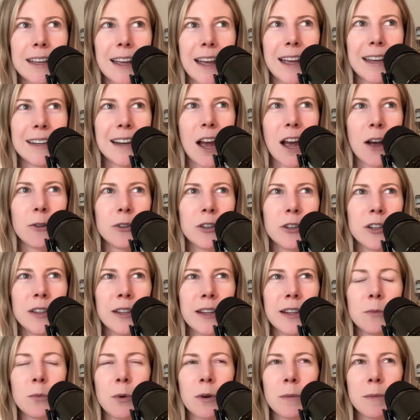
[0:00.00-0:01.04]
an
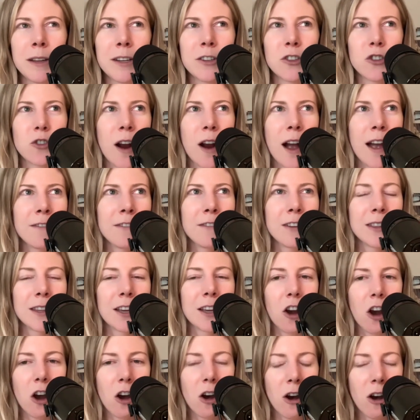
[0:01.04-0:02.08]
elderly woman driving the
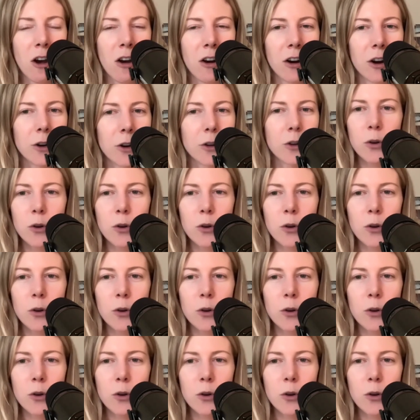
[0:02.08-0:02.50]
car.